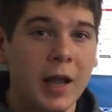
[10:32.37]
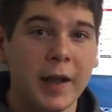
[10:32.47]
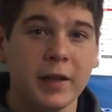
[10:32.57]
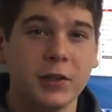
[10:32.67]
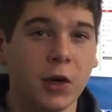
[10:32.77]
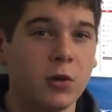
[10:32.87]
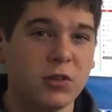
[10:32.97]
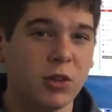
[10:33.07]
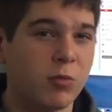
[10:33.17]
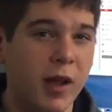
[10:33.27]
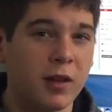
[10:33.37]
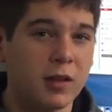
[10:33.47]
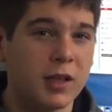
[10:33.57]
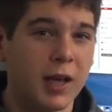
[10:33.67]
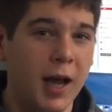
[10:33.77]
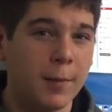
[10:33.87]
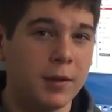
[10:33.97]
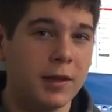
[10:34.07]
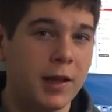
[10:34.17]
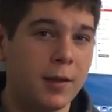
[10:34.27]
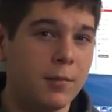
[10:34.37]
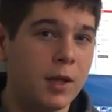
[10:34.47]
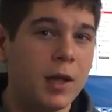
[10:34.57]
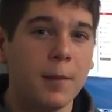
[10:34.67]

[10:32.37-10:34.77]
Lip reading: and don't directly copy them,